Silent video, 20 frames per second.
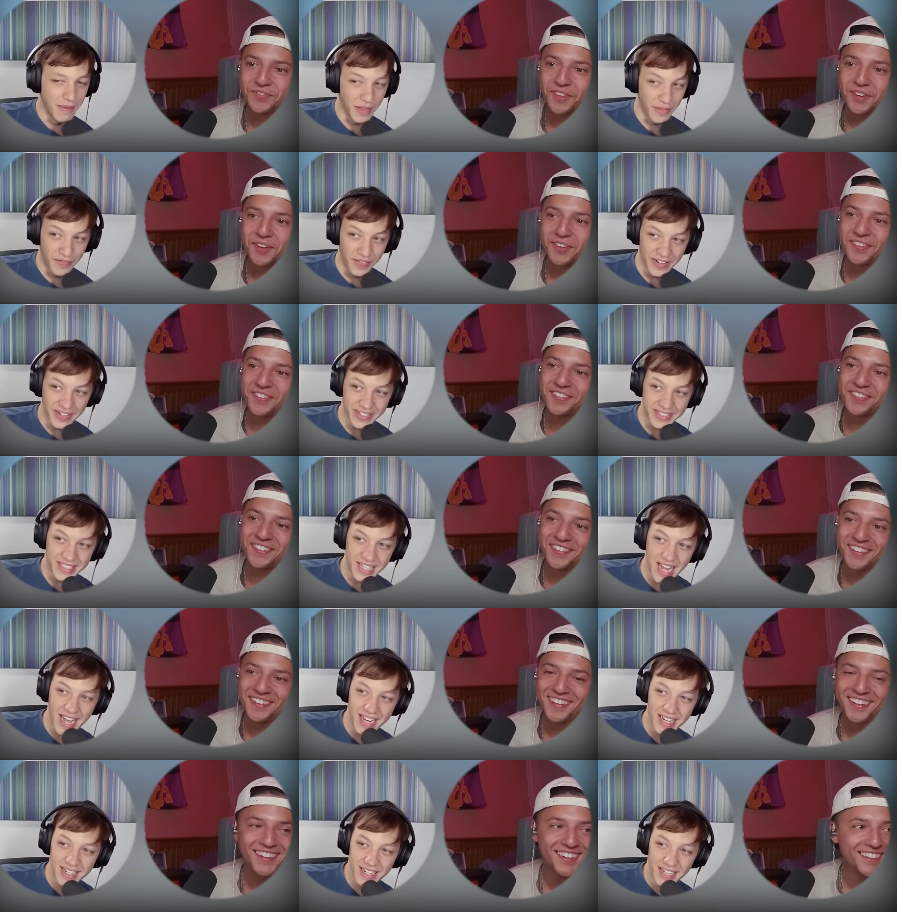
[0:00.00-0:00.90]
Speaker 1: Motherfucker
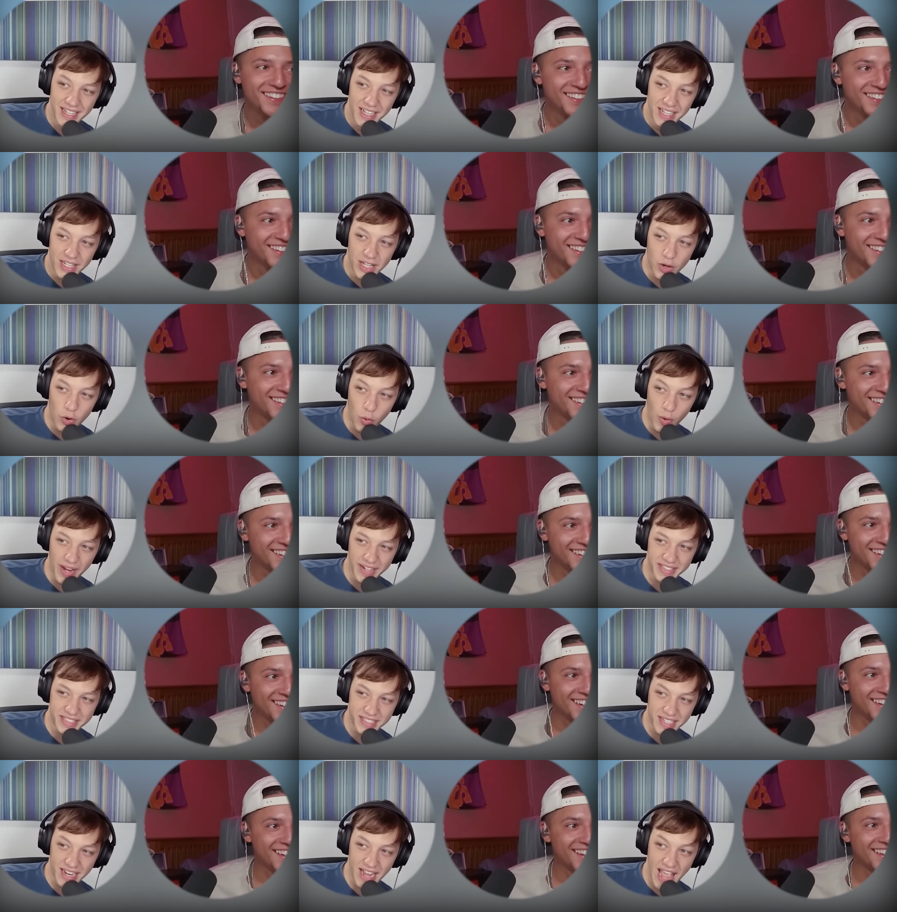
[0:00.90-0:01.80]
said,
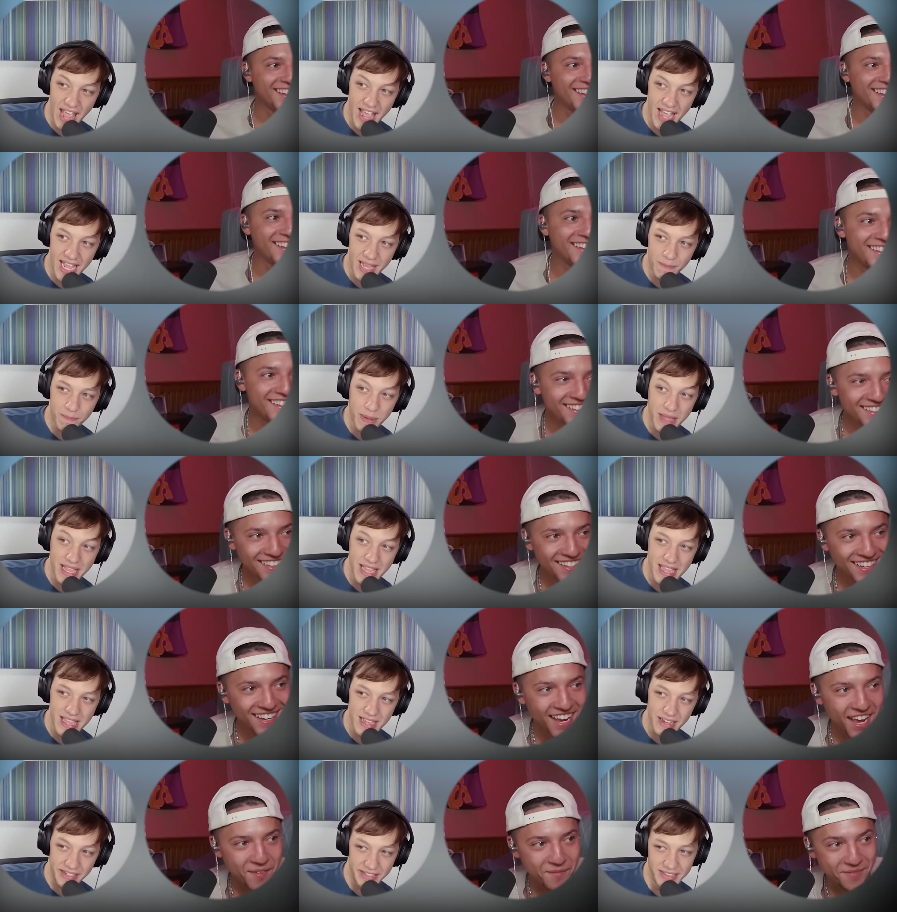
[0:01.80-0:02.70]
Quest A
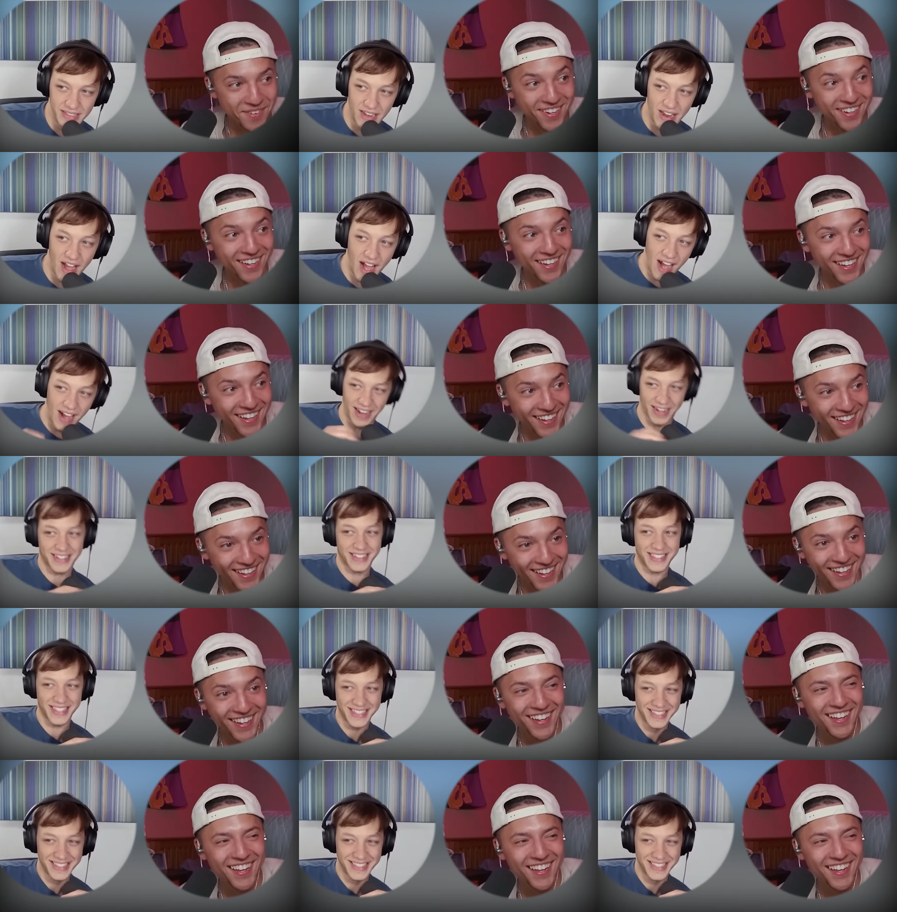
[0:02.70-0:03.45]
B unlocked.